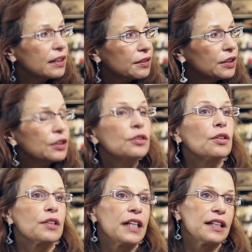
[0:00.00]
Christian
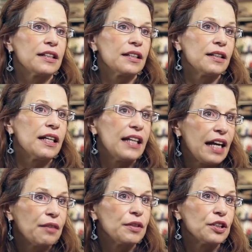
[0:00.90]
Oriental
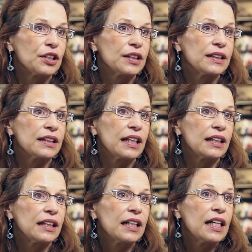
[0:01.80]
languages and